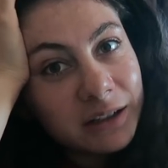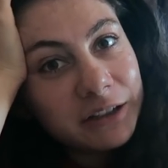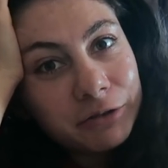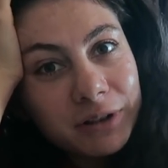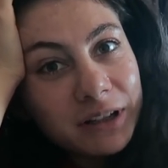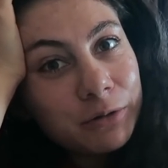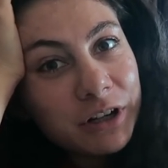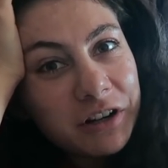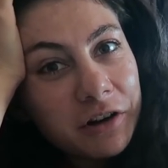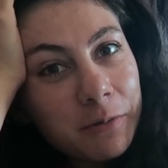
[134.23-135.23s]
I really
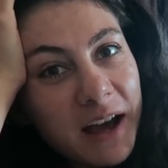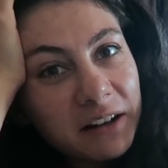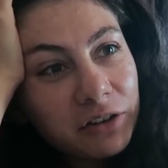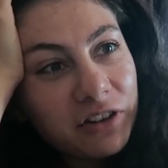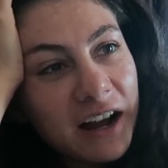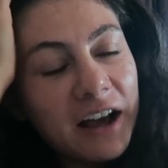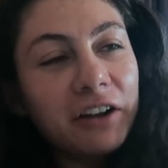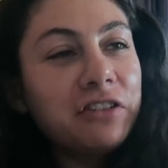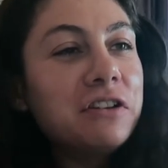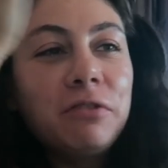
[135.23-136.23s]
want to go back to China.
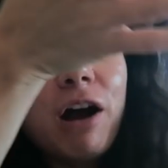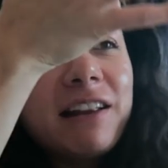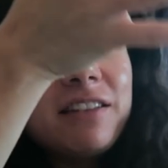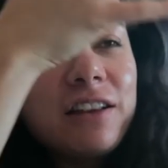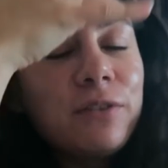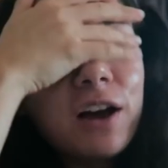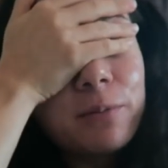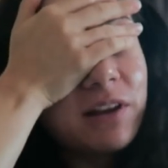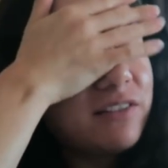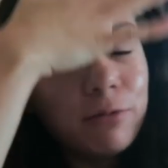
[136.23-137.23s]
I shouldn't watch these
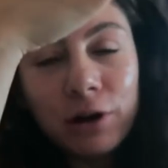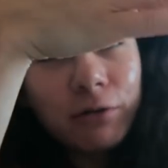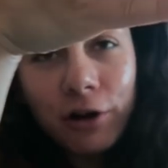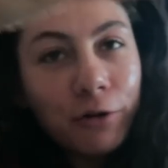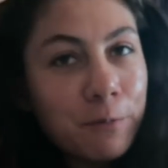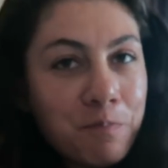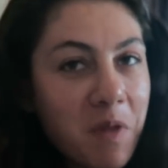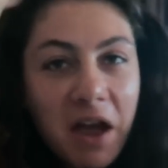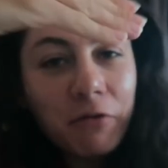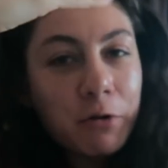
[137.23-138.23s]
vlogs because I want to go
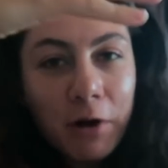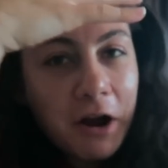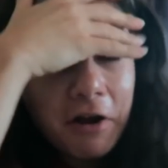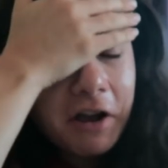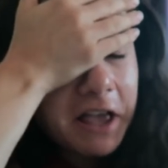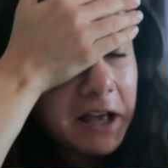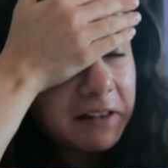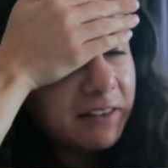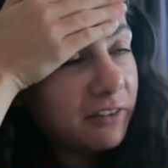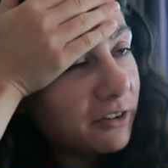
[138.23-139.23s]
everywhere
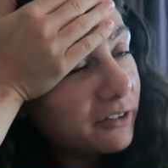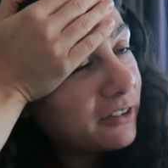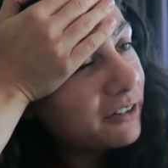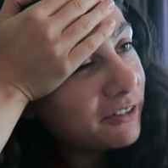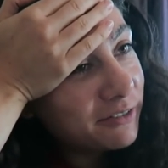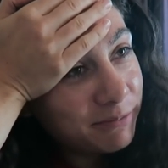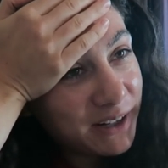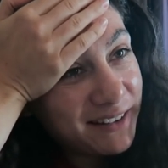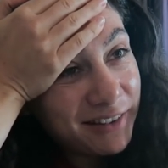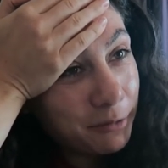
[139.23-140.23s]
again. So,
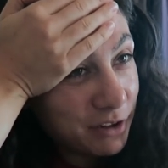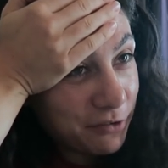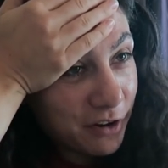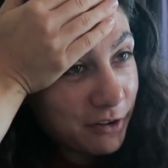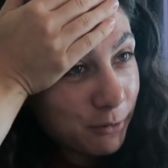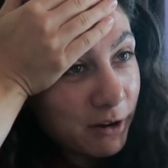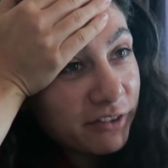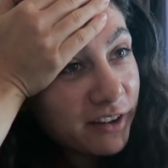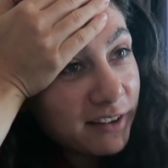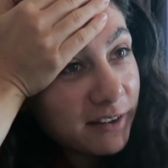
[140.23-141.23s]
but it's so much fun to
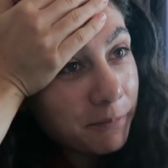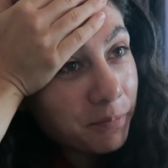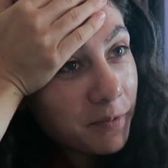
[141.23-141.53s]
watch this.